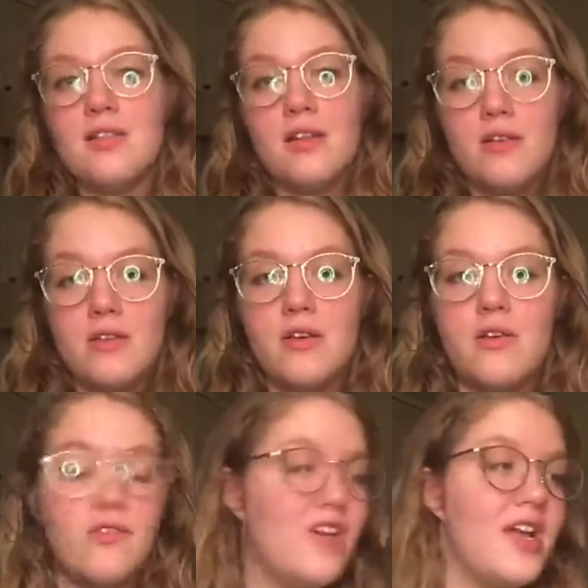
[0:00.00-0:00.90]
you
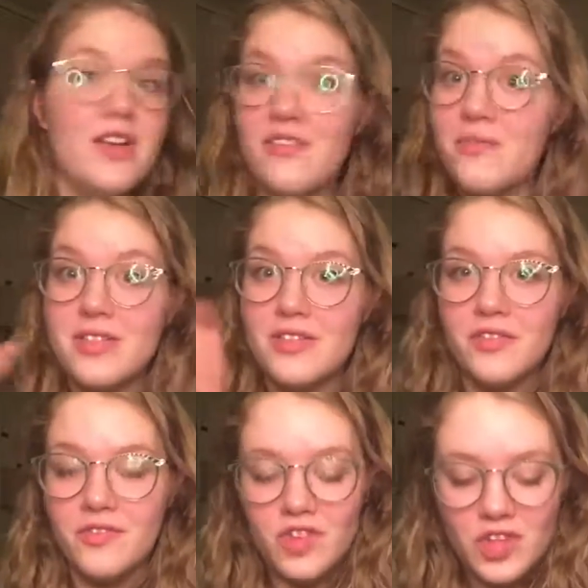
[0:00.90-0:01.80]
can find it from a
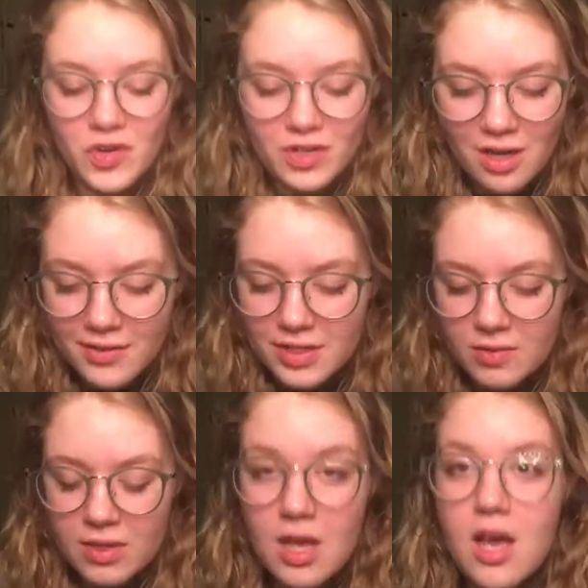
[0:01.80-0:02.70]
different video and not this
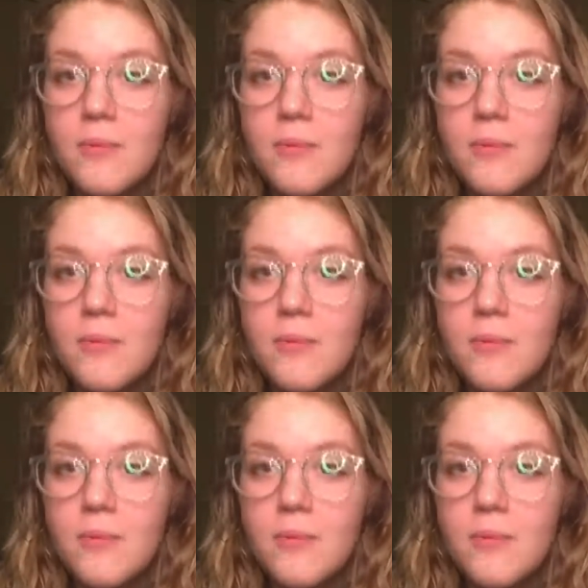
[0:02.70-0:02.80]
one.